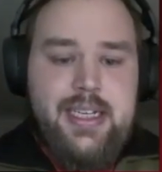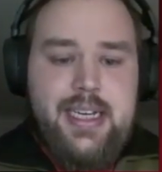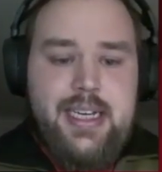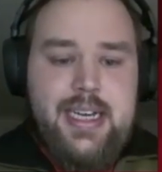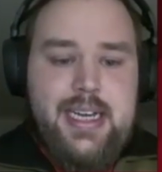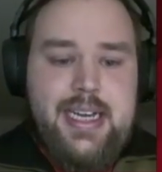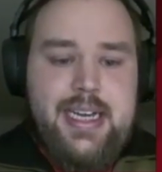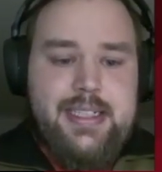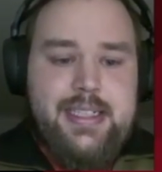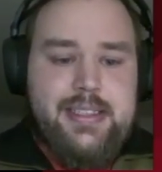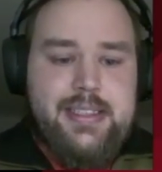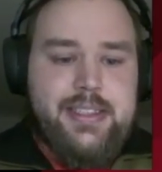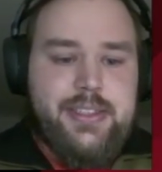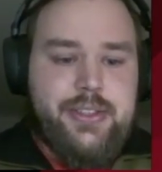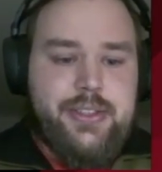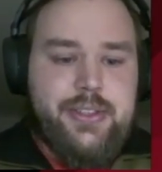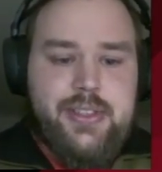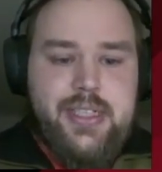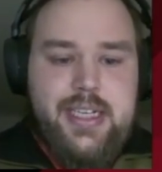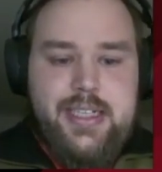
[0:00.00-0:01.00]
And
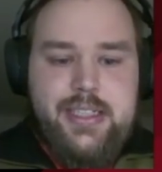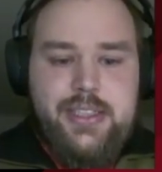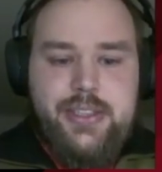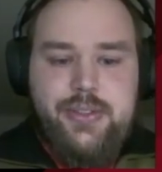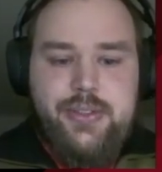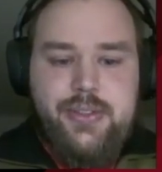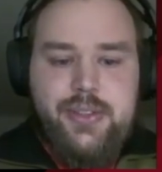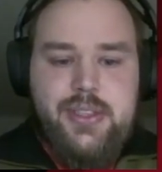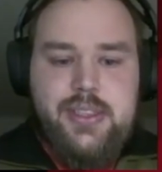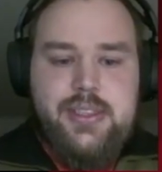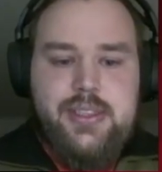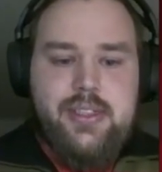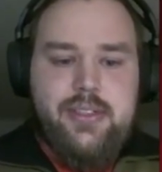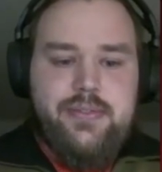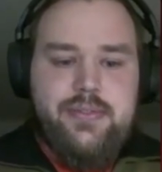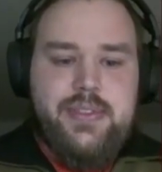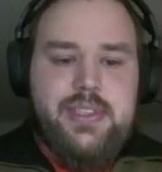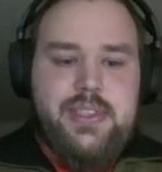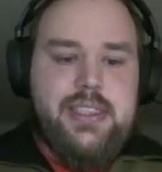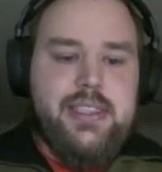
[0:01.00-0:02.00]
you can use
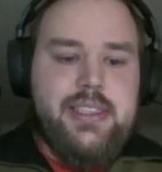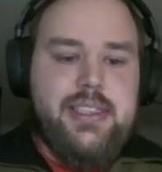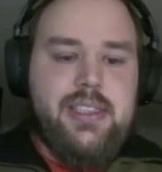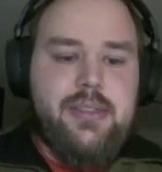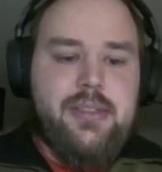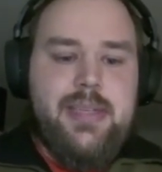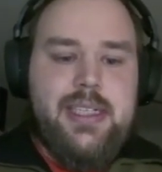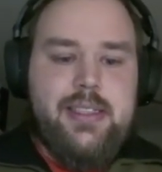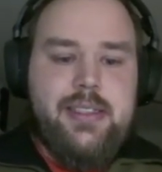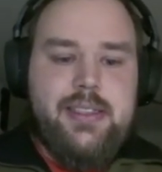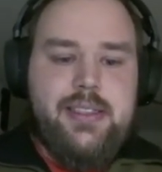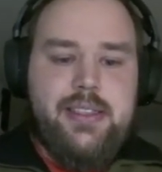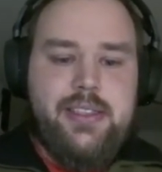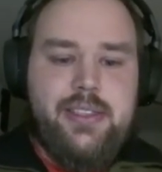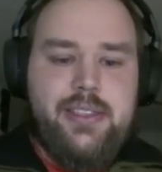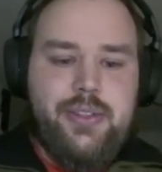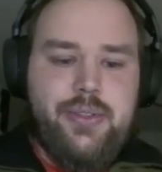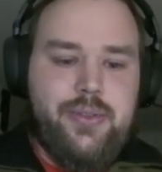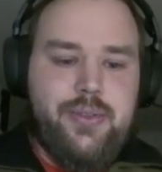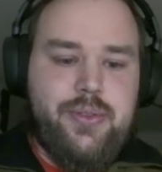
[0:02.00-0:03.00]
convenience methods
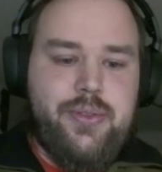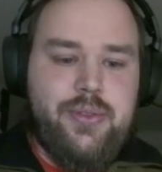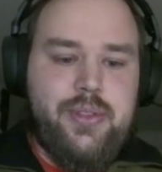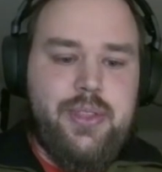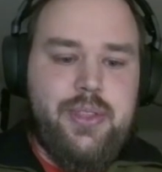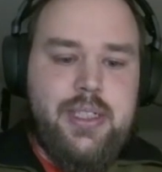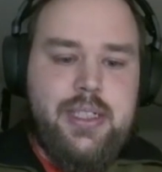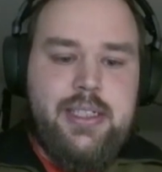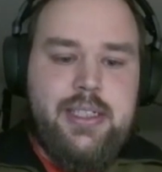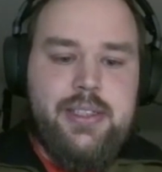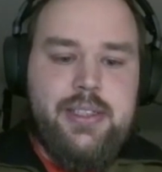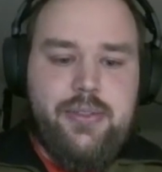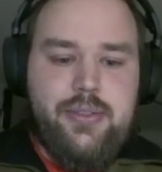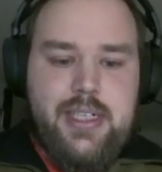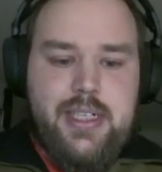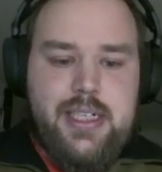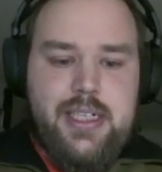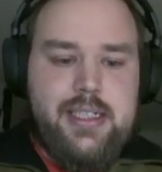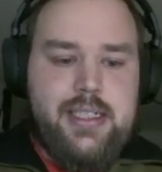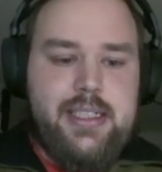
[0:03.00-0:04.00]
to
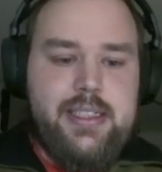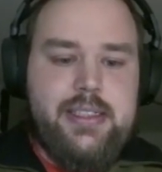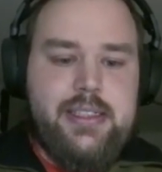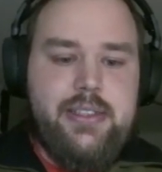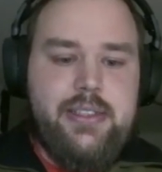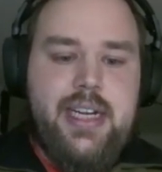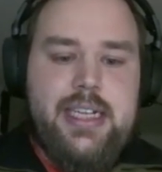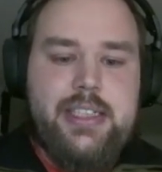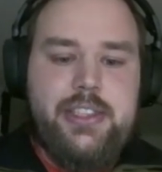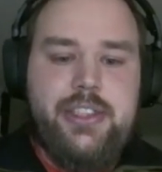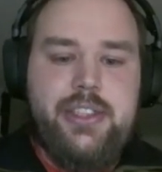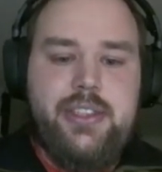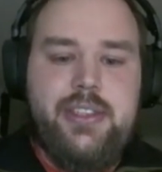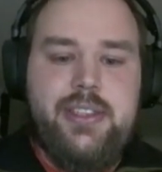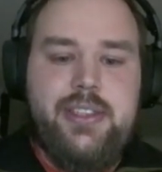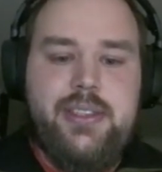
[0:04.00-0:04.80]
trigger interactions.